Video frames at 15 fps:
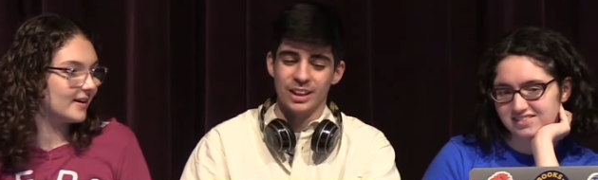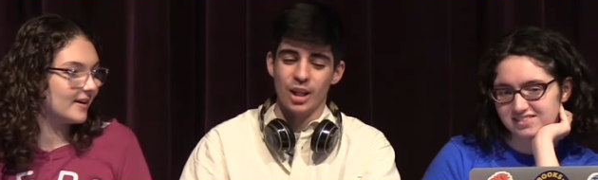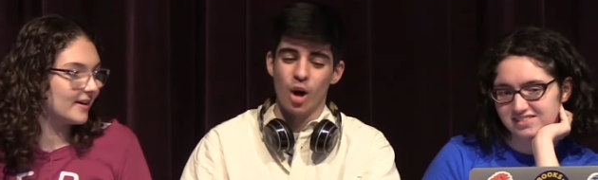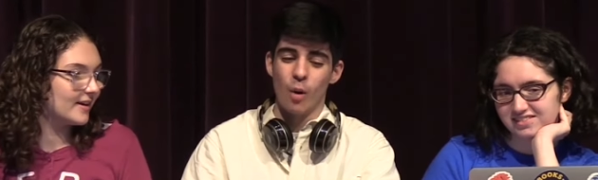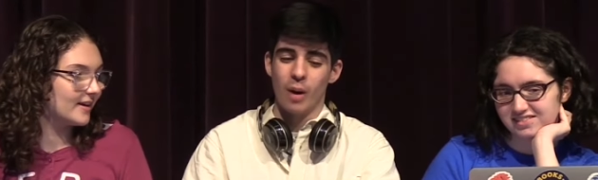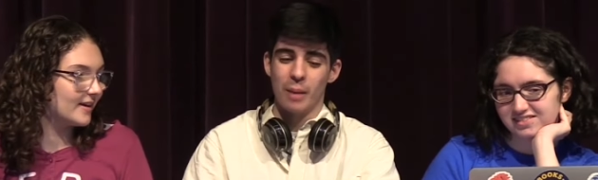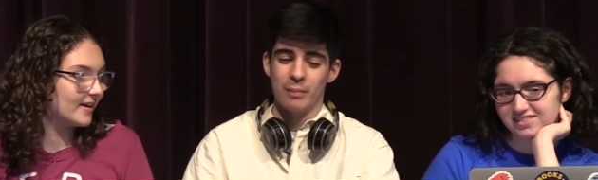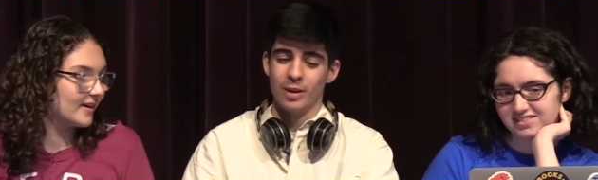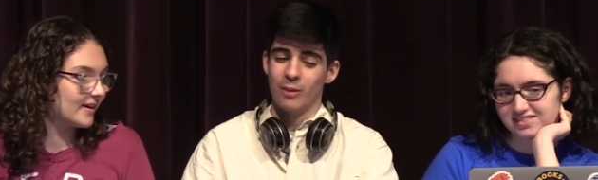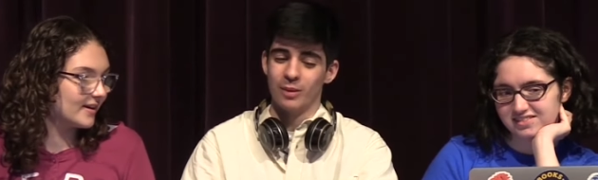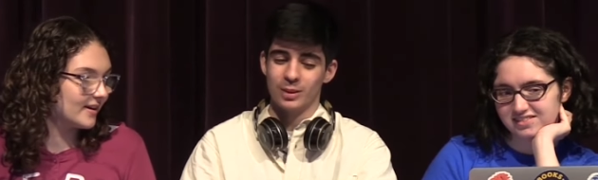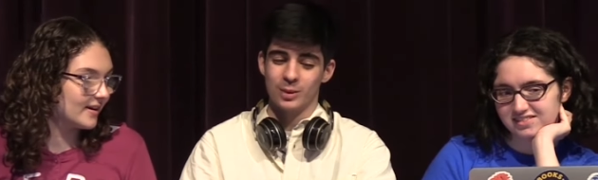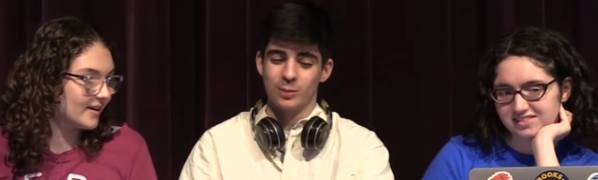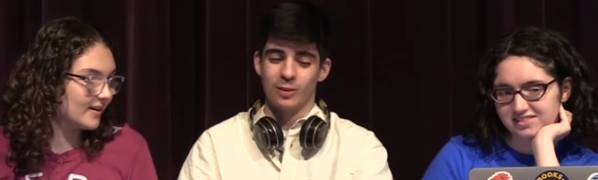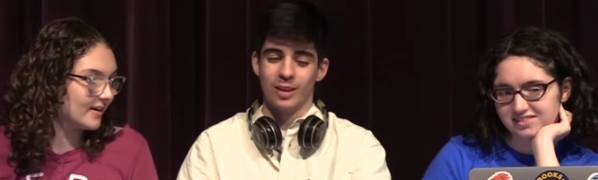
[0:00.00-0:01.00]
Speaker 1: No, I'm no
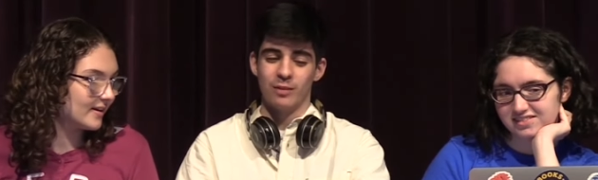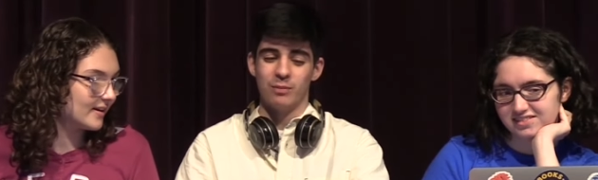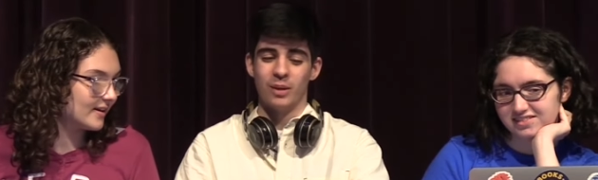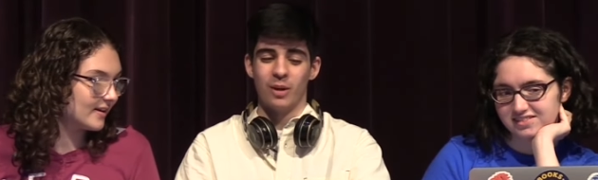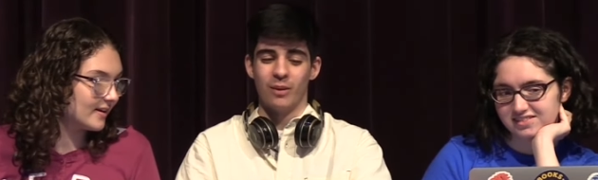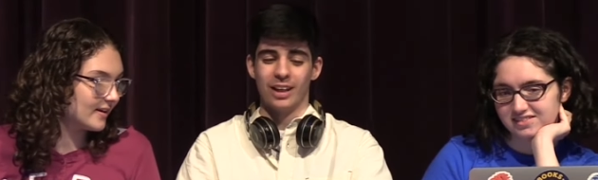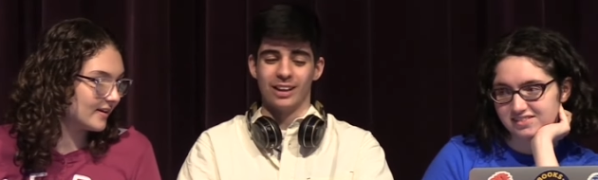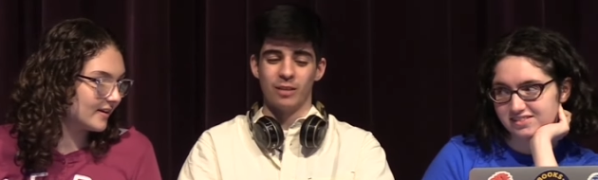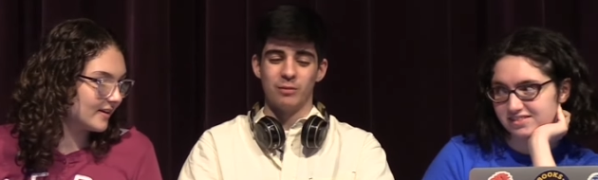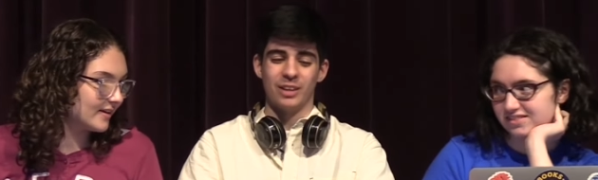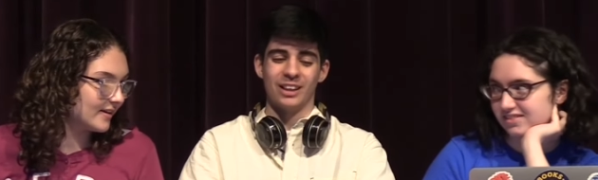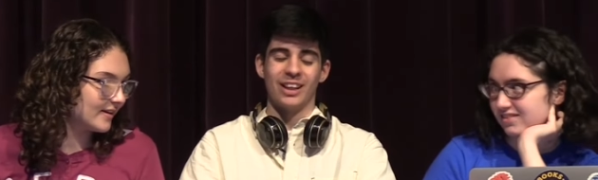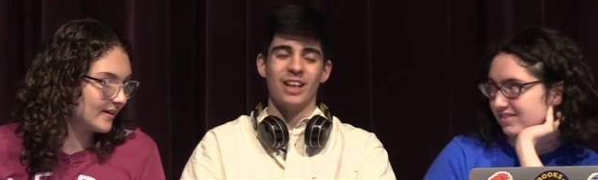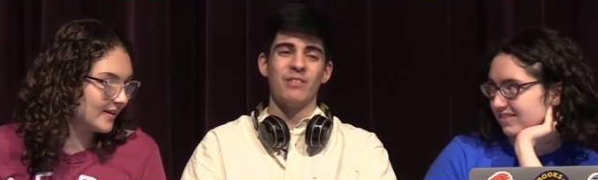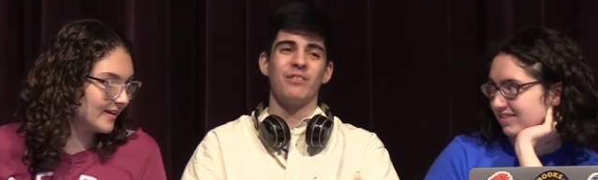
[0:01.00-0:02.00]
one's wife, but oh, I love
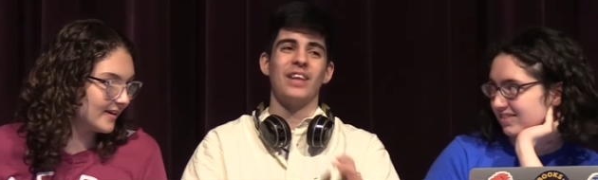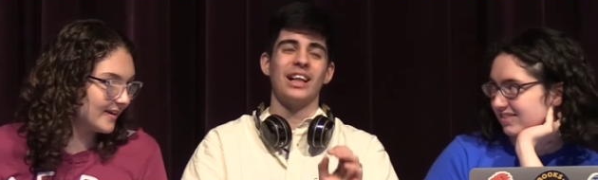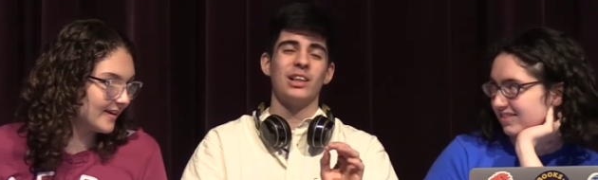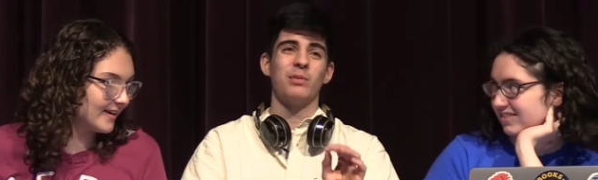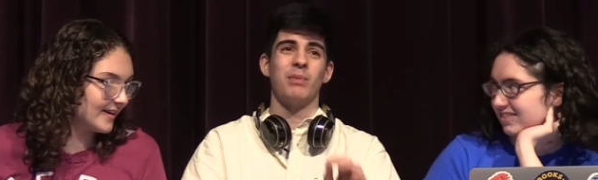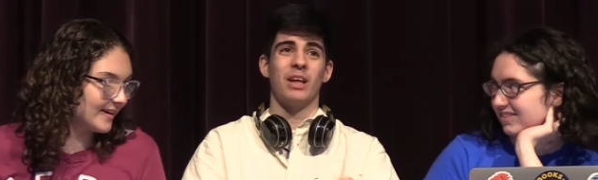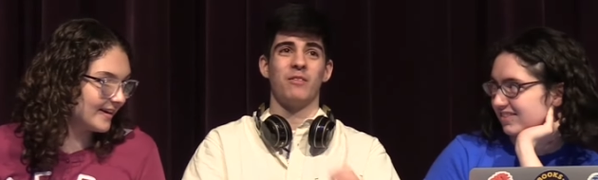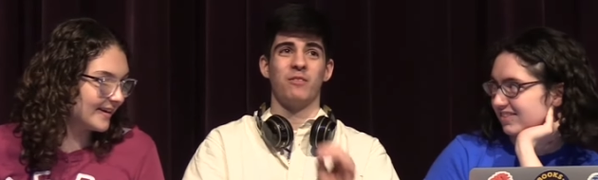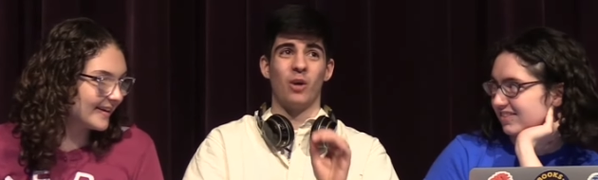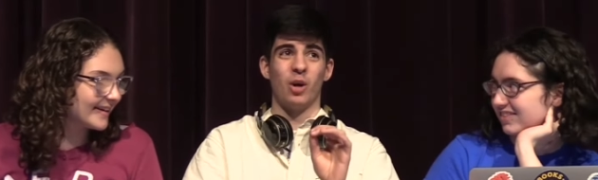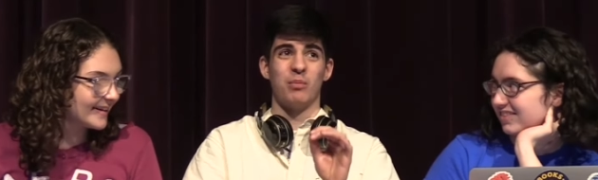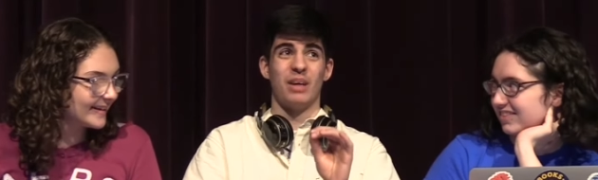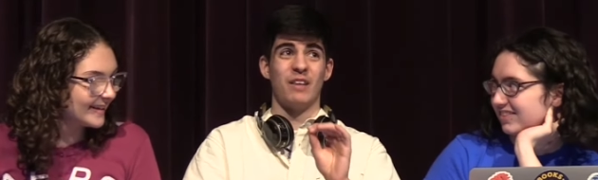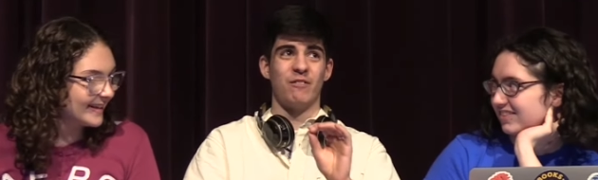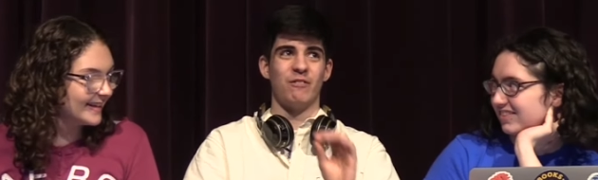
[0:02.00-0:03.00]
my life. That is by
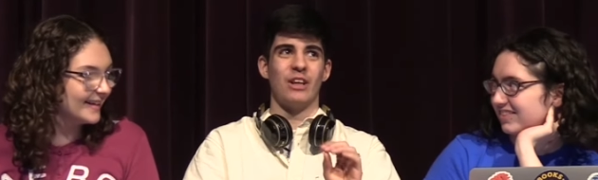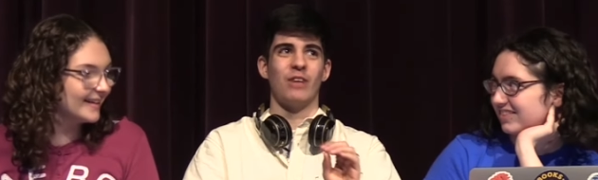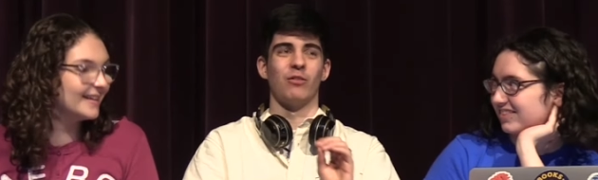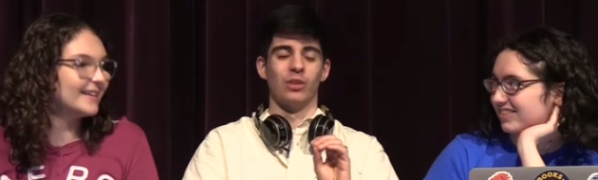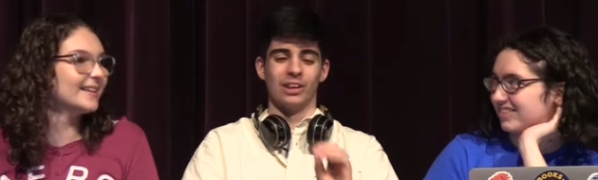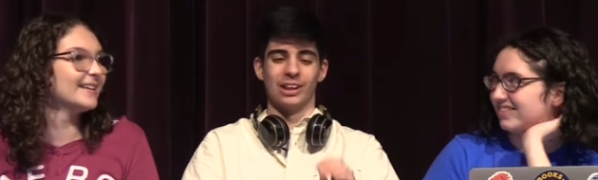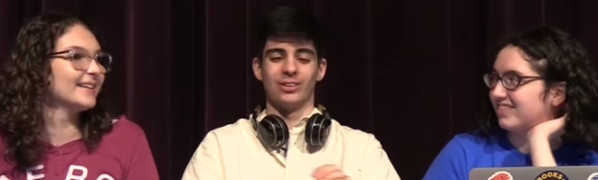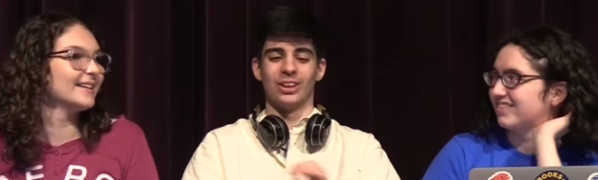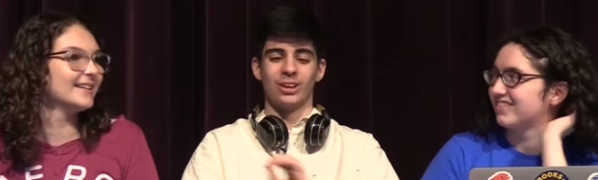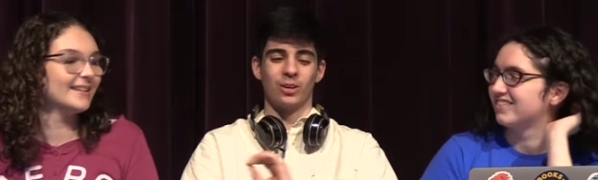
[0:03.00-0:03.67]
far my favorite lyric.